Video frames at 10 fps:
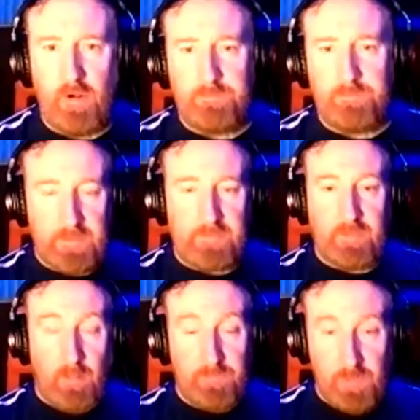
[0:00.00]
hope this
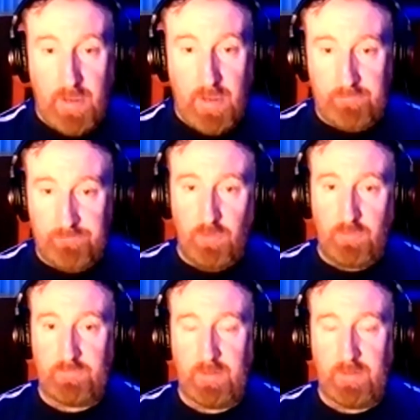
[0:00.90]
helps you out, folks.